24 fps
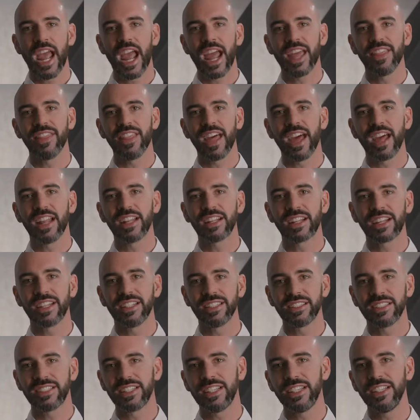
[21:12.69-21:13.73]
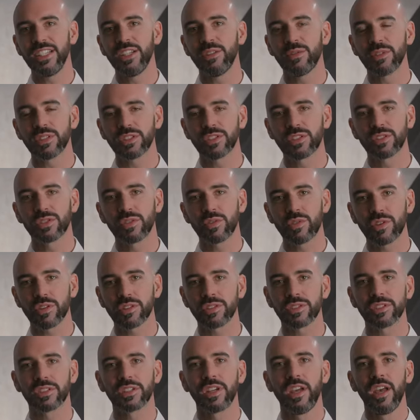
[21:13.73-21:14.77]
And that continuous
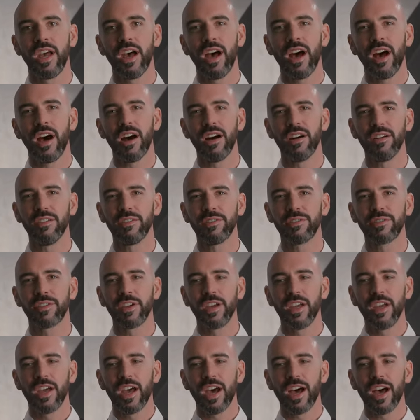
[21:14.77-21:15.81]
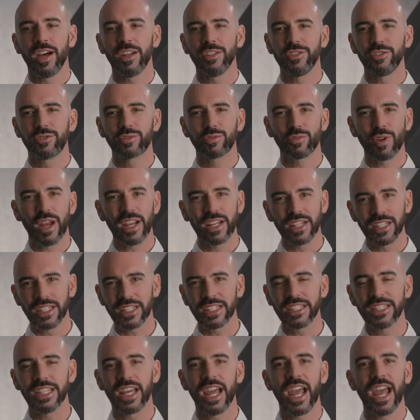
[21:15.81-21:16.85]
source of
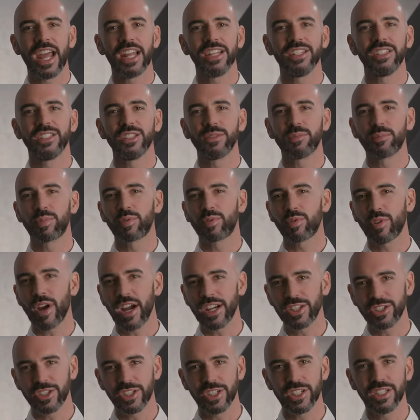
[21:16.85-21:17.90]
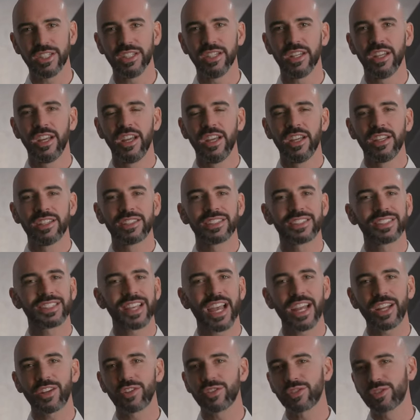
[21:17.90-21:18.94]
adrenaline and depression
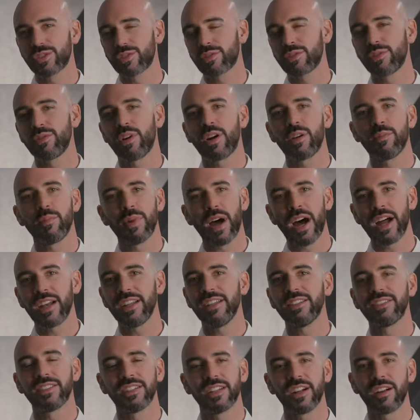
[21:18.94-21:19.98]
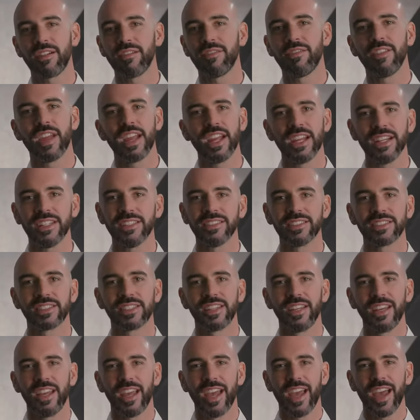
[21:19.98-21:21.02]
cycles through our bodies and our
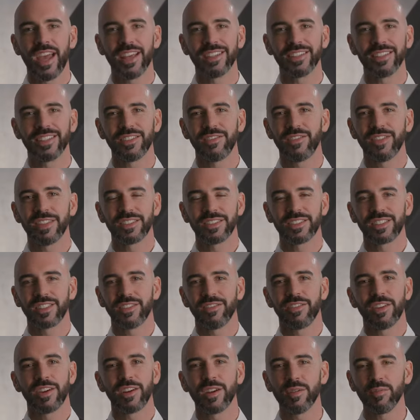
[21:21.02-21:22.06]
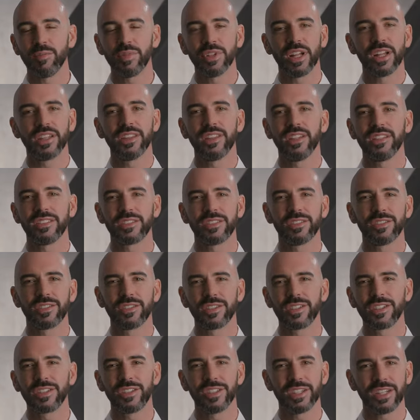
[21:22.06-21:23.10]
veins as if it's the very blood that's
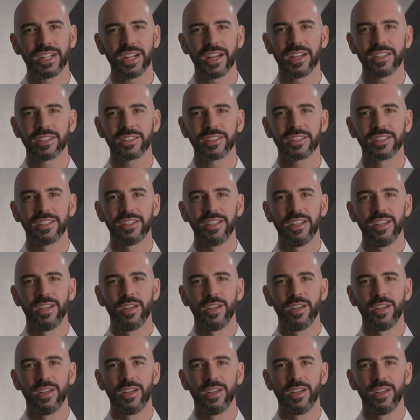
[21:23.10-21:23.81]
nourishing us,